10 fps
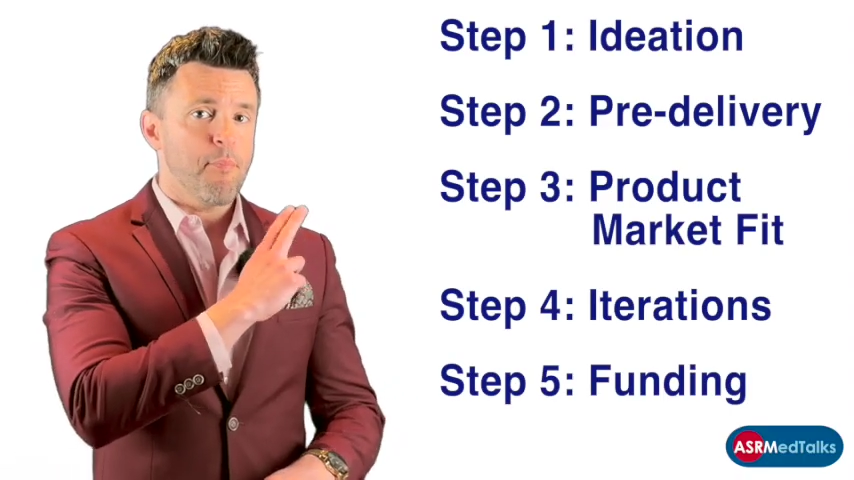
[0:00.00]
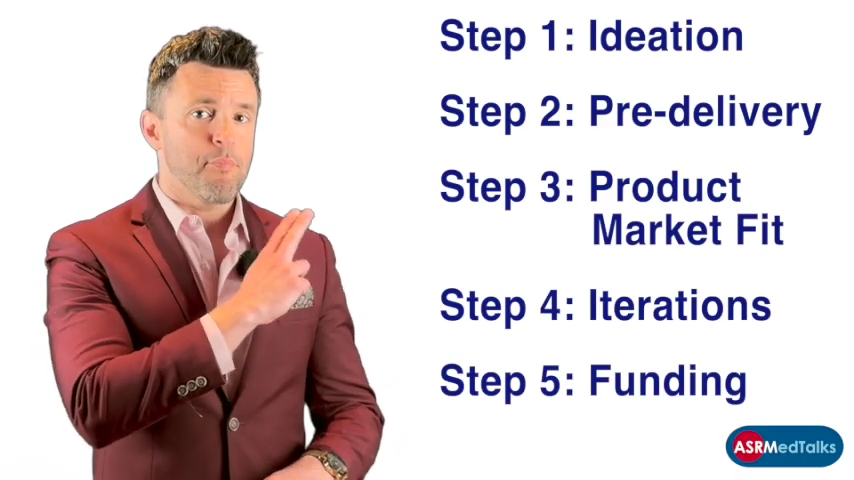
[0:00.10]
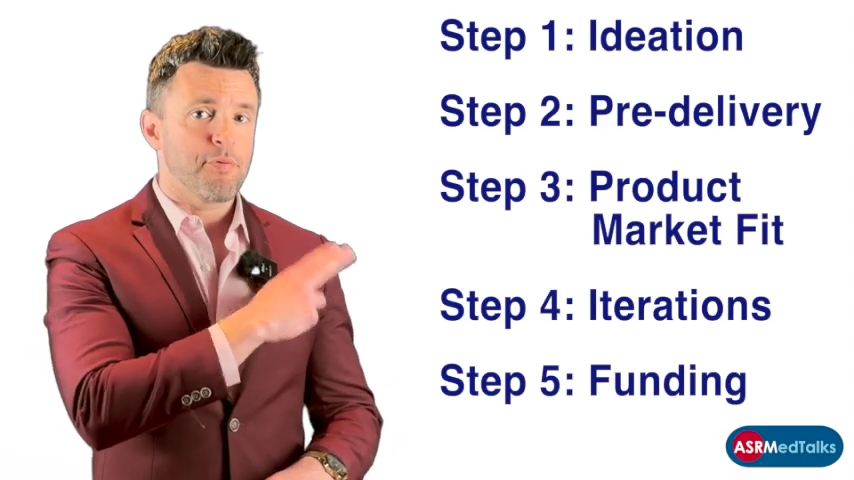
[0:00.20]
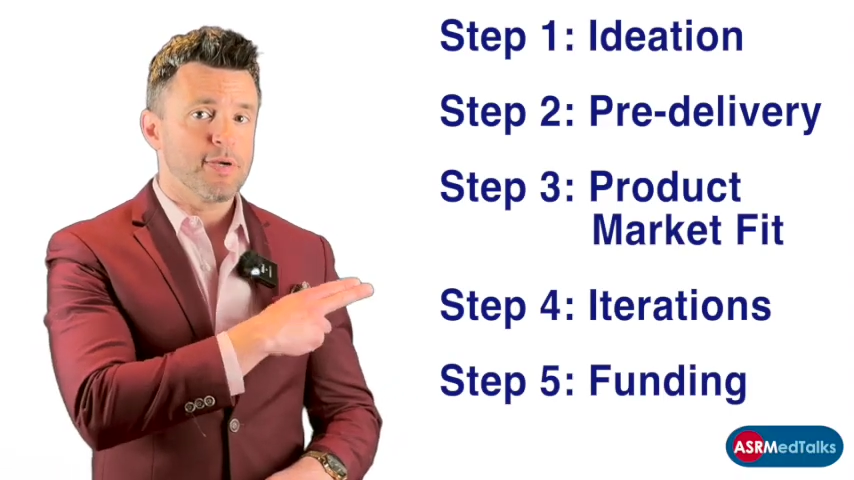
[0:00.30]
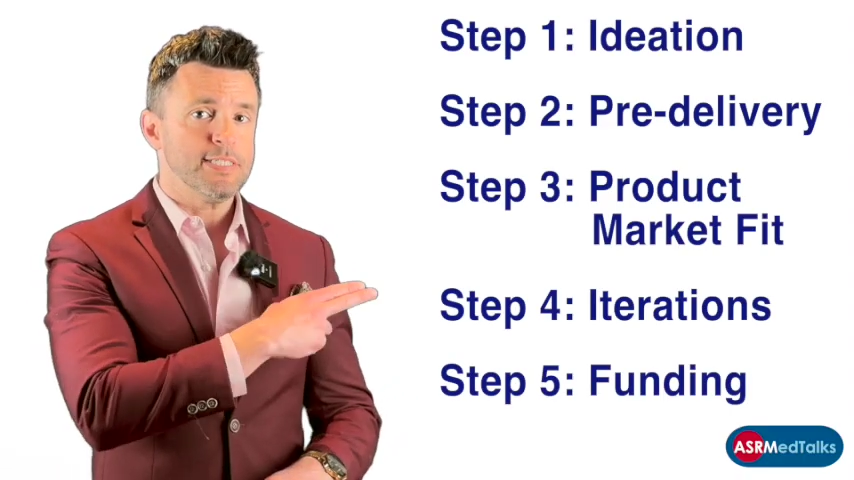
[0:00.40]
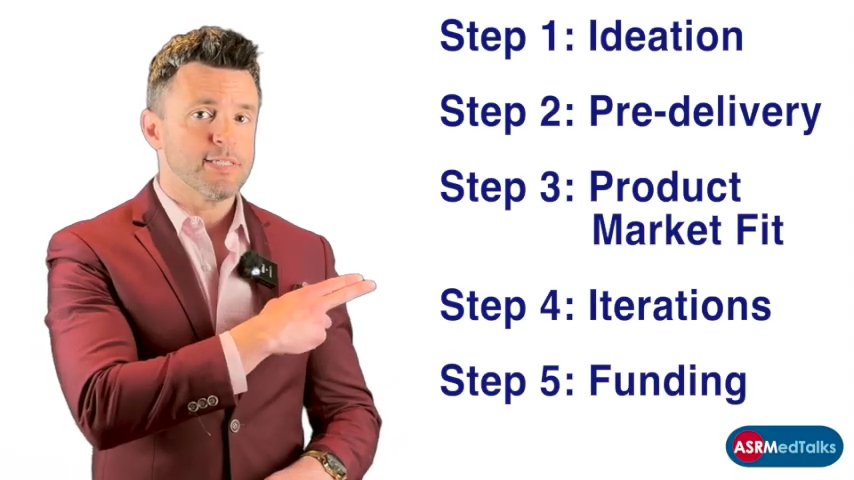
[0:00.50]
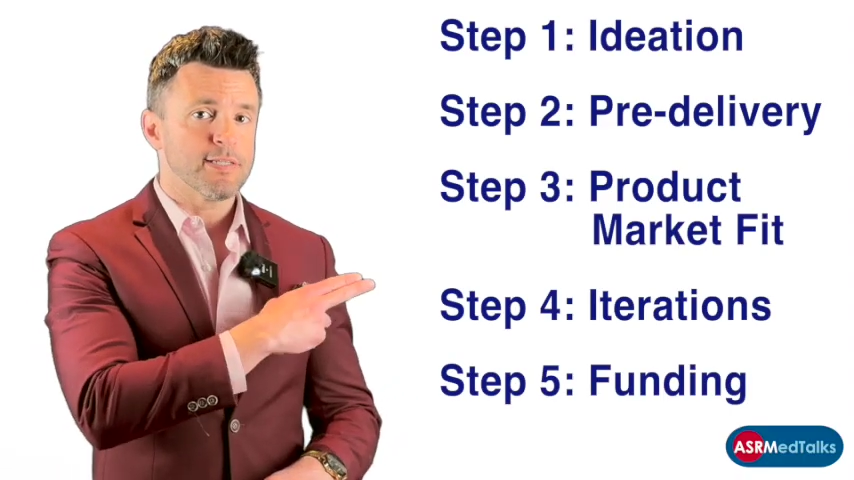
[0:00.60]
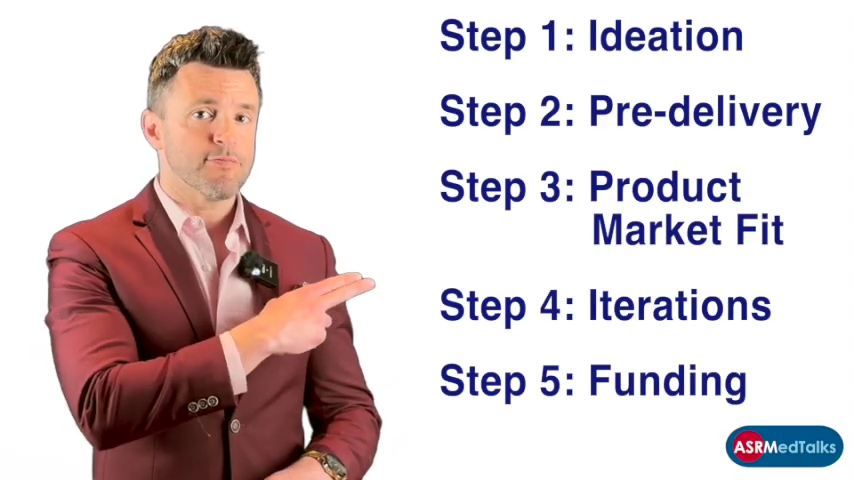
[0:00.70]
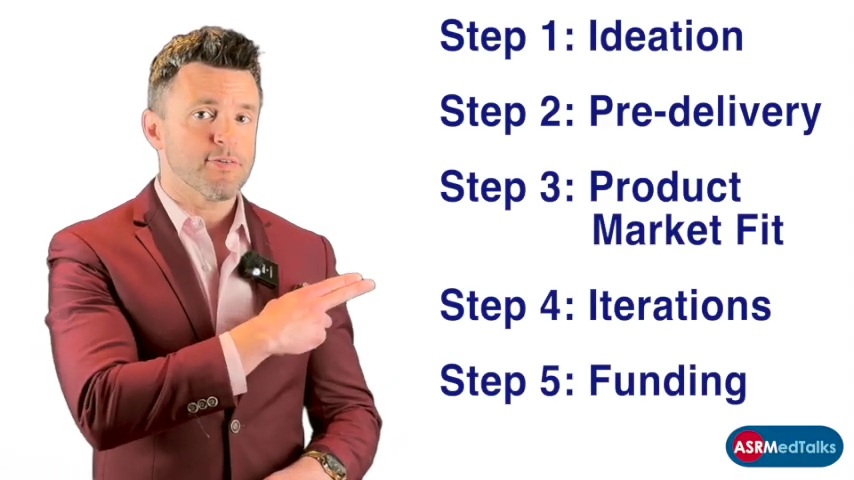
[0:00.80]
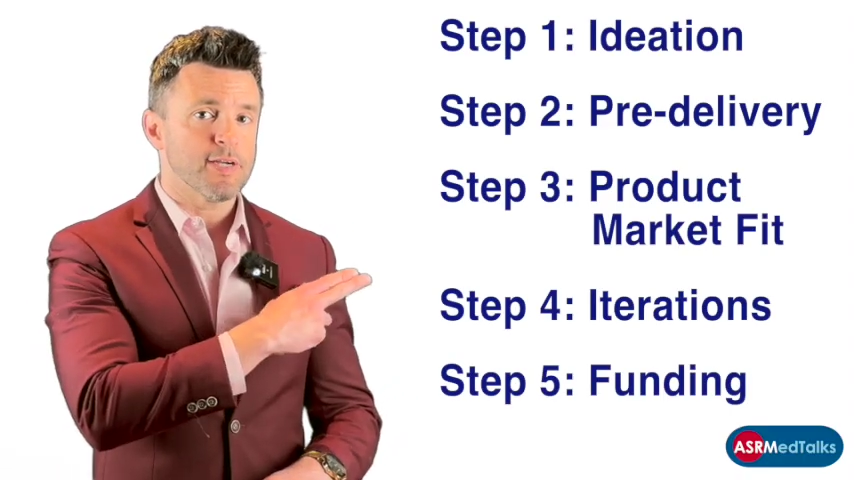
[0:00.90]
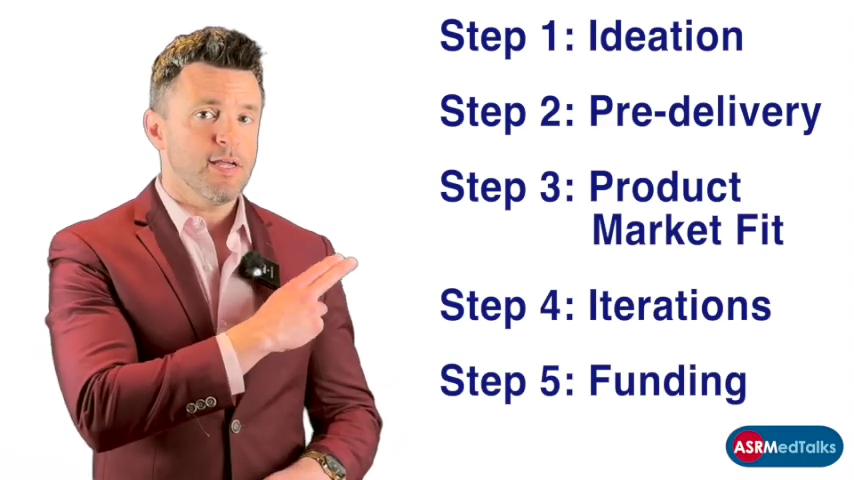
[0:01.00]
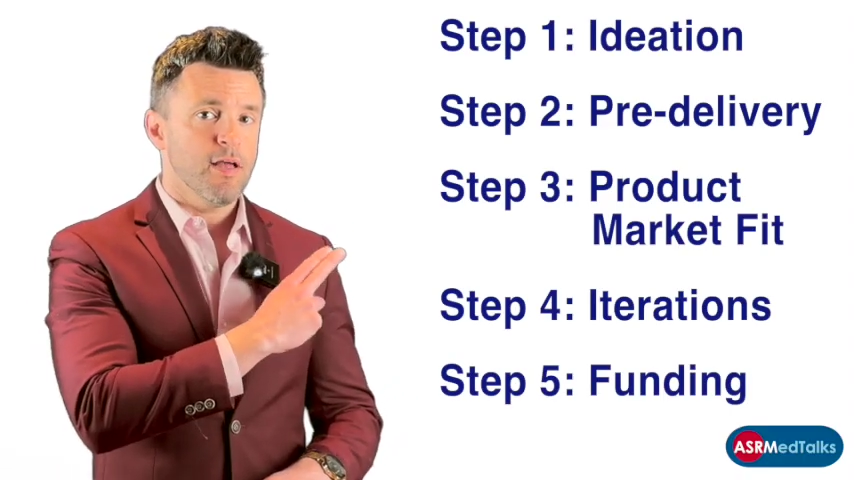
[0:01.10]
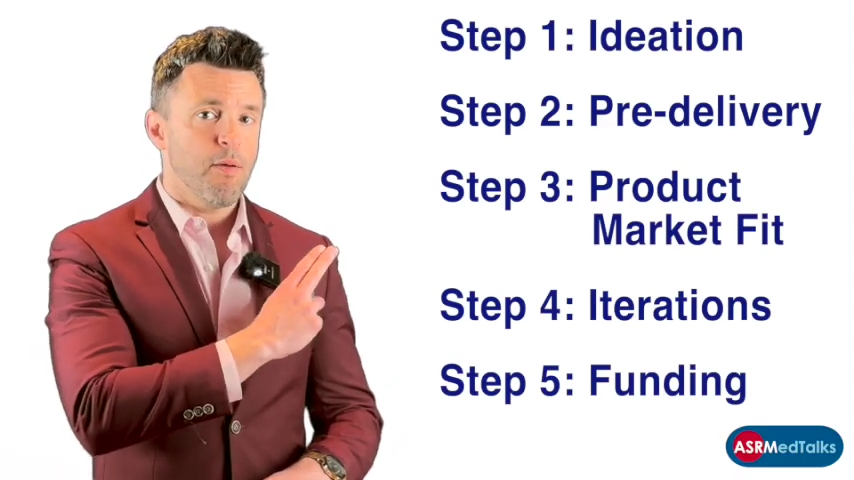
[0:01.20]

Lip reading: pre-delivery,